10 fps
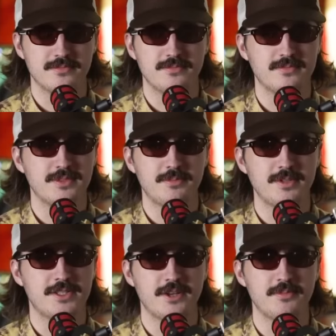There'll be
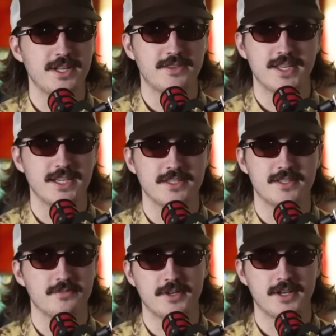so many things to
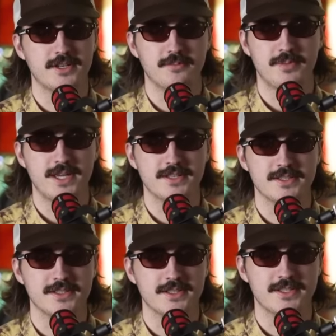put on your penis,
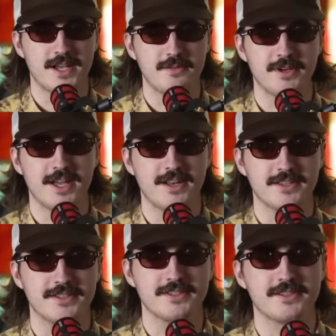like
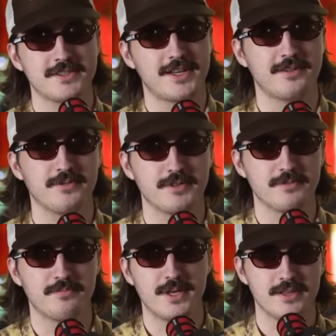cybernetics and stuff, or
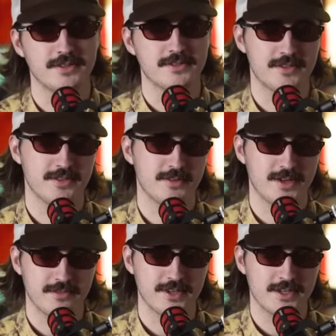pills or
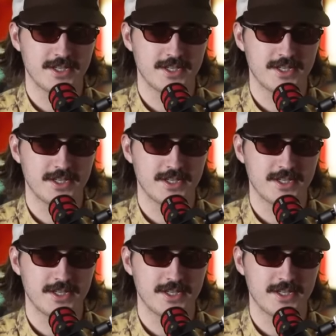whatever,